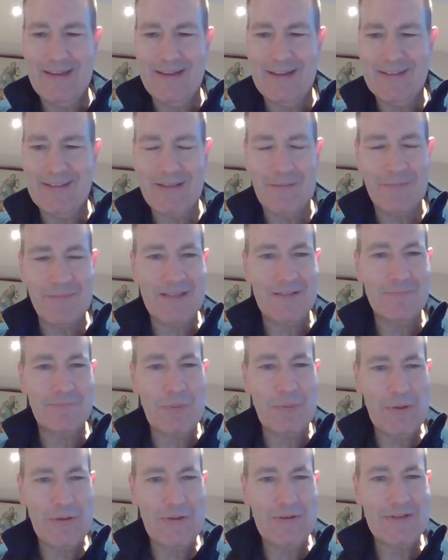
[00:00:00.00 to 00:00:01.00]
something's
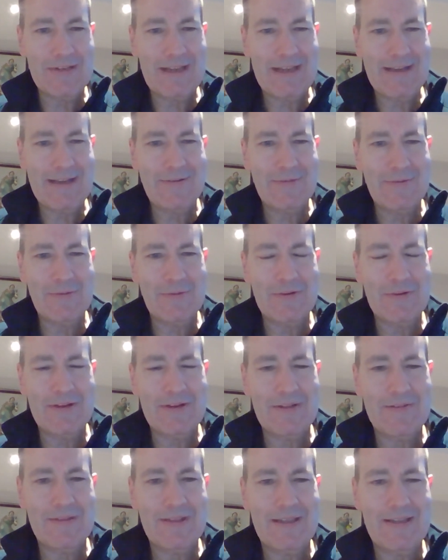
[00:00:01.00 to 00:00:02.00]
burned down, or
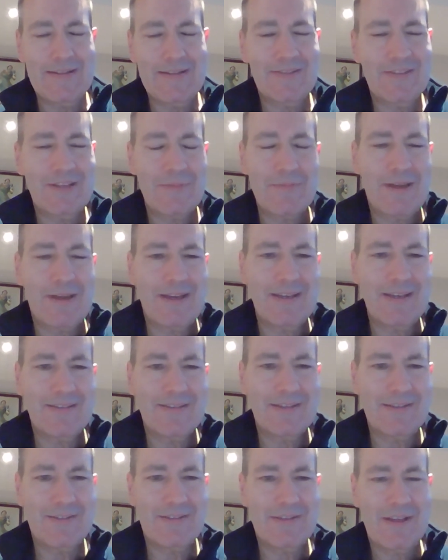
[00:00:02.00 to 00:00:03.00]
in some
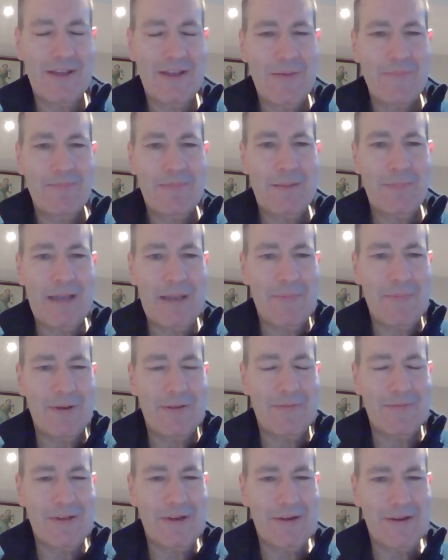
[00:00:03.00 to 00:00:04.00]
cases, people
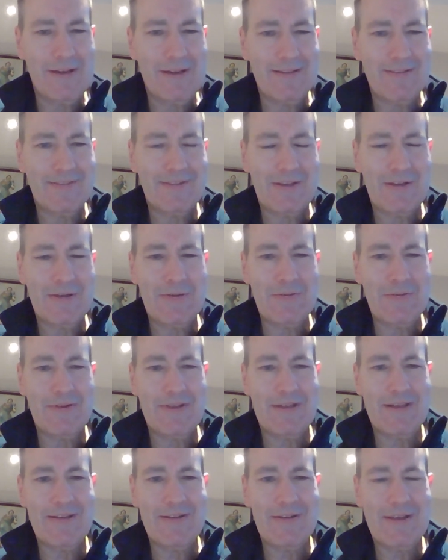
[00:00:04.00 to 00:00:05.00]
have died. So
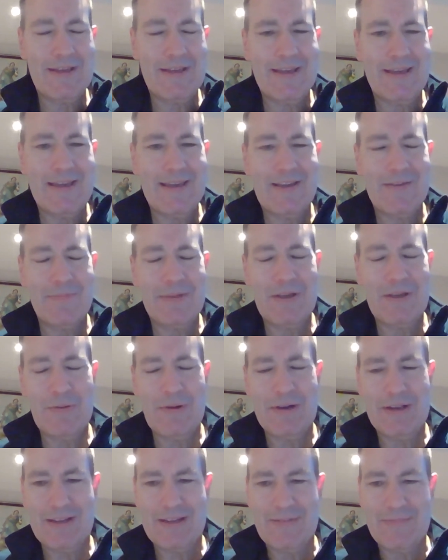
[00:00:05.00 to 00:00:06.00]
it can be
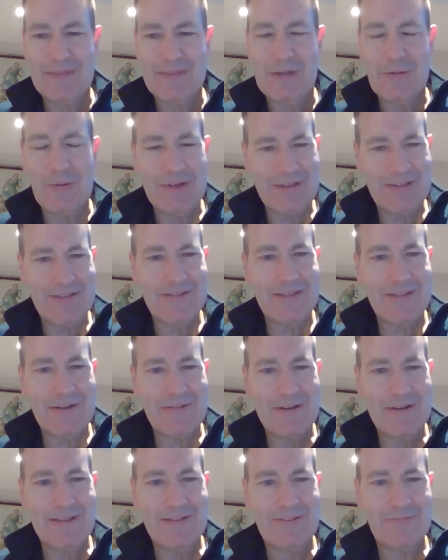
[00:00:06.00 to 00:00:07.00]
quite a
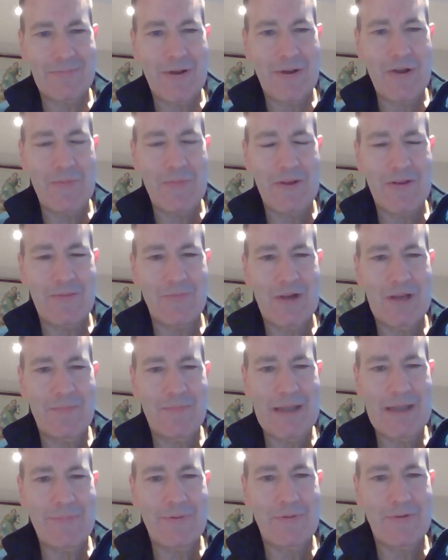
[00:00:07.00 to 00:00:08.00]
serious moment where
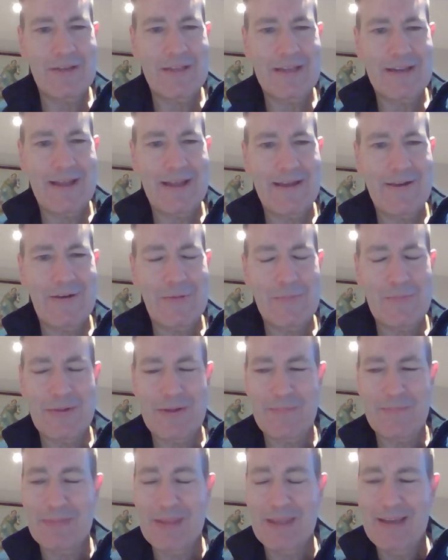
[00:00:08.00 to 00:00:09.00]
people need help.
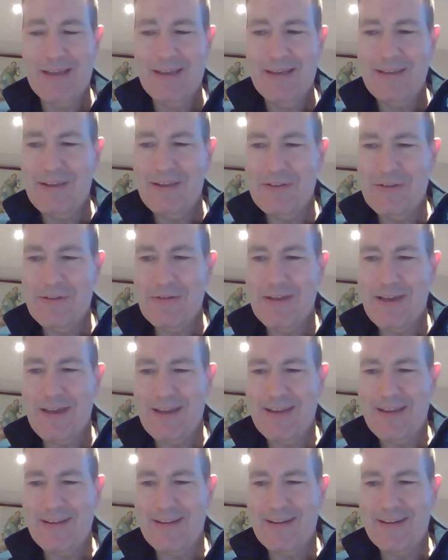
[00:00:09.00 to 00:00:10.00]
But you do
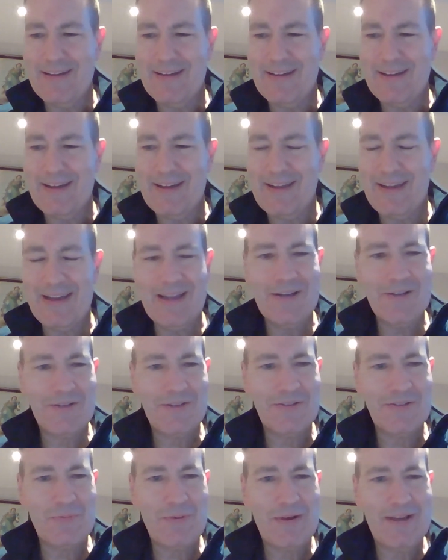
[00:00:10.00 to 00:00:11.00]
get
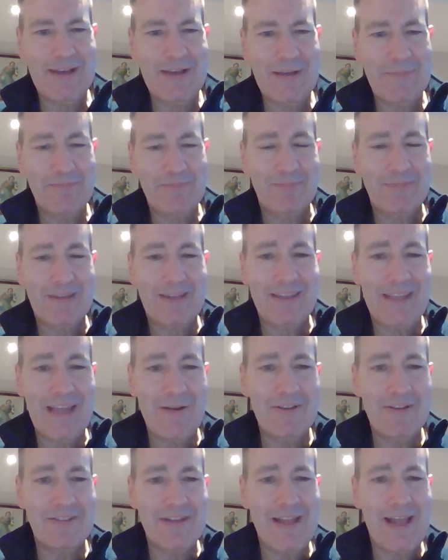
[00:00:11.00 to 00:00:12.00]
occasions where
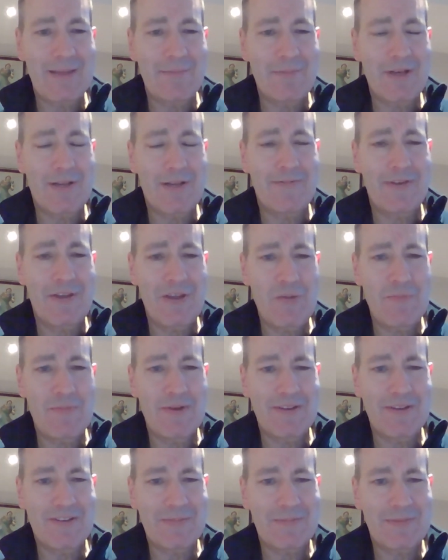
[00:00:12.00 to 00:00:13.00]
there is an element of
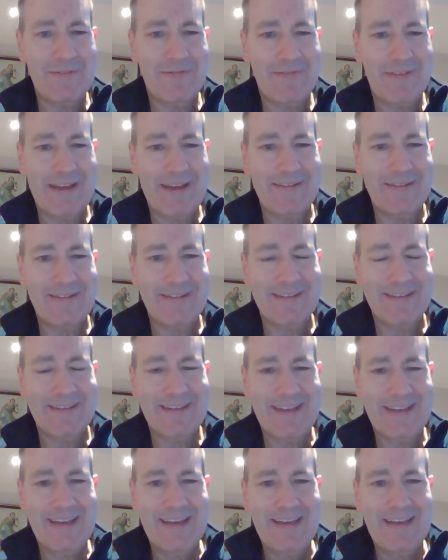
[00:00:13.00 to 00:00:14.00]
humor to be found.
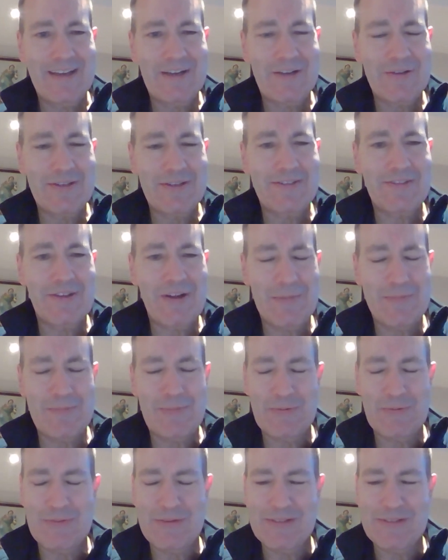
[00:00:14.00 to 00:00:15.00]
And a good
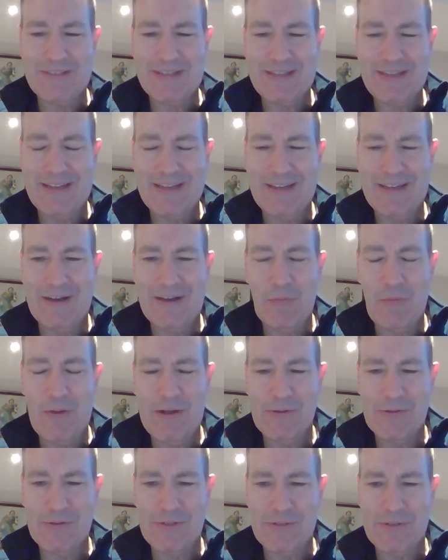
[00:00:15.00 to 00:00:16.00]
example was a
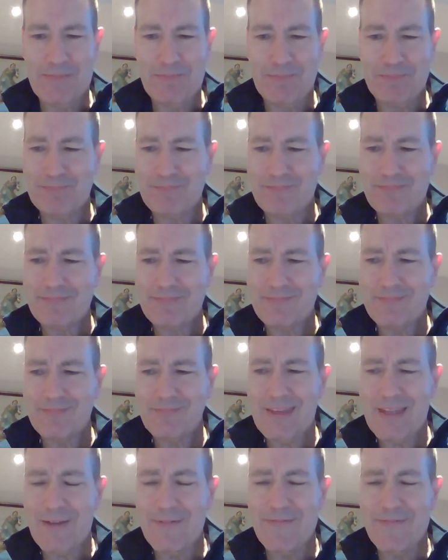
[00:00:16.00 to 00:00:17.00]
Welsh
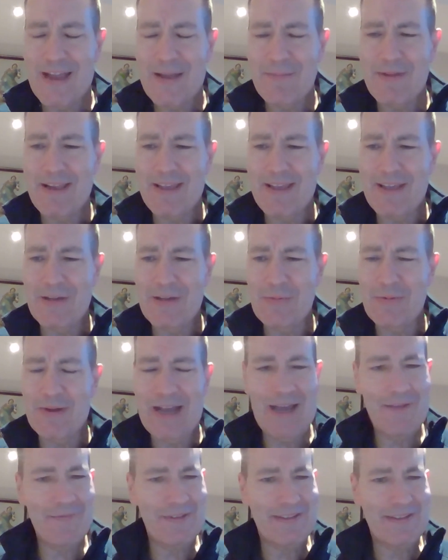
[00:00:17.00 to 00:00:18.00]
family who
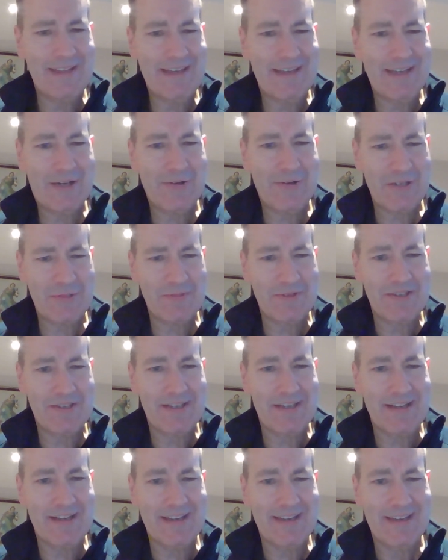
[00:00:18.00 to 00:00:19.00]
were having their Christmas
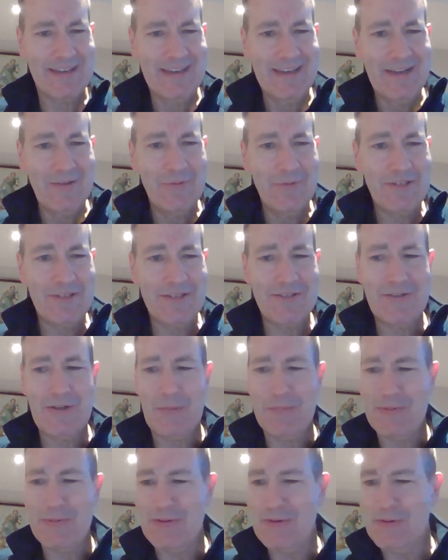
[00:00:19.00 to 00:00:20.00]
dinner, which is
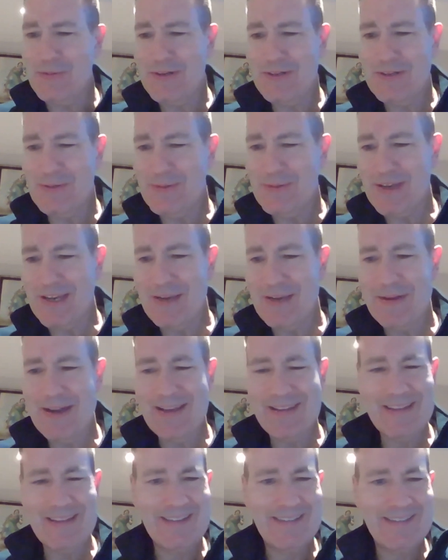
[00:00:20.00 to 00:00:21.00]
topical. We're talking
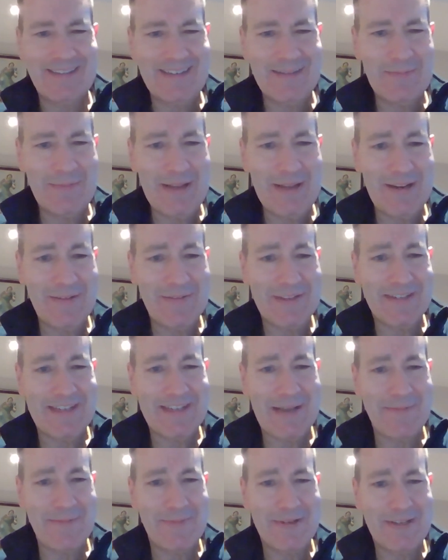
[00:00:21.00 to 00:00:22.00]
about this in the middle of
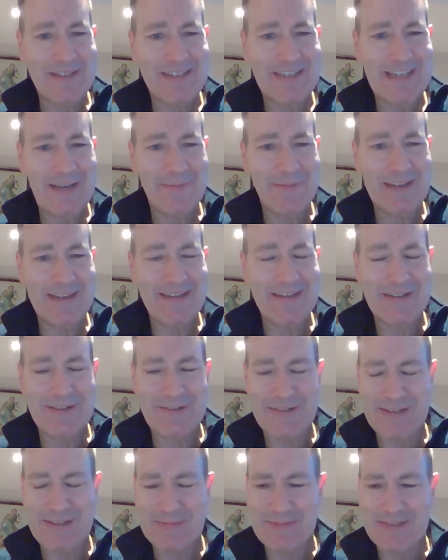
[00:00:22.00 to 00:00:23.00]
December, just coming into
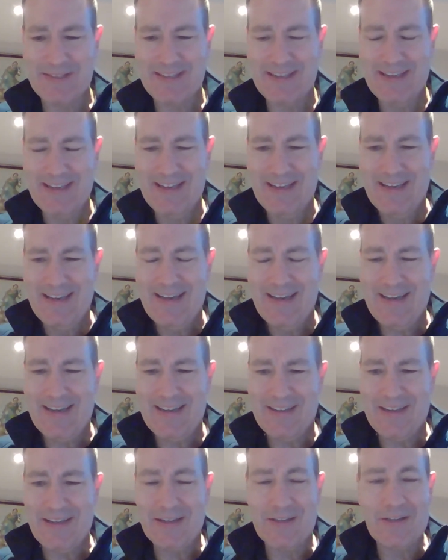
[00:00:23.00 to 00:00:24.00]
Christmas. And a